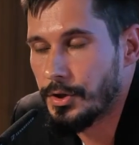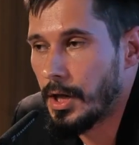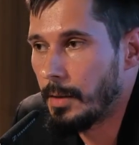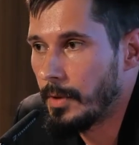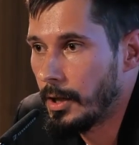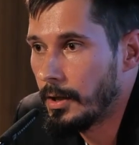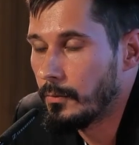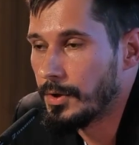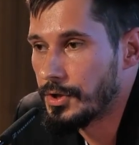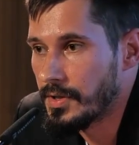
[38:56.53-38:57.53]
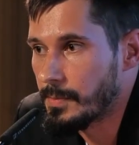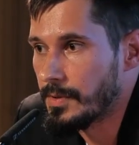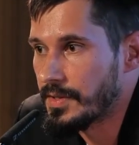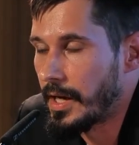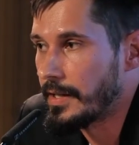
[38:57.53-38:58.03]
aim, which is
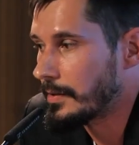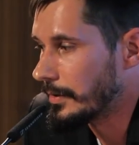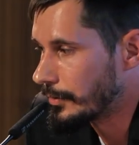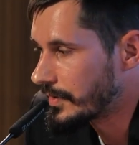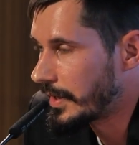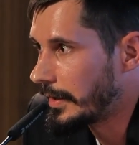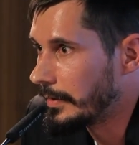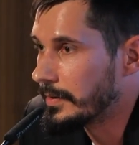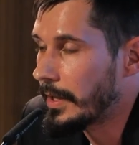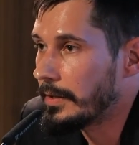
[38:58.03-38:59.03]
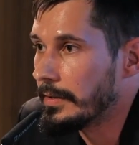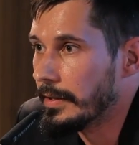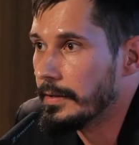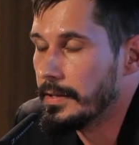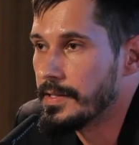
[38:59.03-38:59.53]
precisely to study
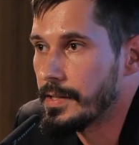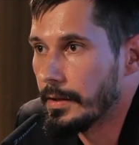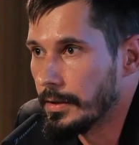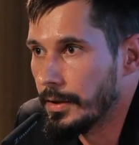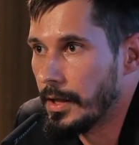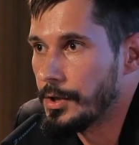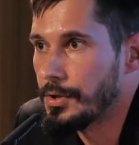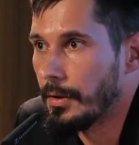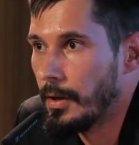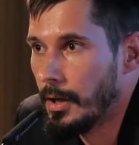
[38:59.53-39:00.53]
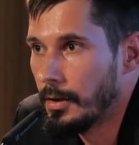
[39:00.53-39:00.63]
the disalienation,